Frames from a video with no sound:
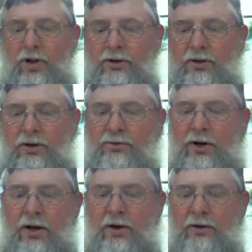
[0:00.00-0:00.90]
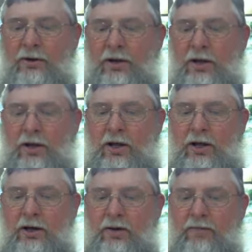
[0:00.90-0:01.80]
So let's read on.
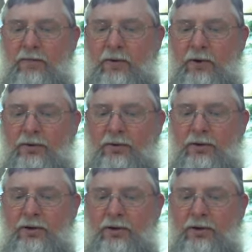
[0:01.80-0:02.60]
And go forth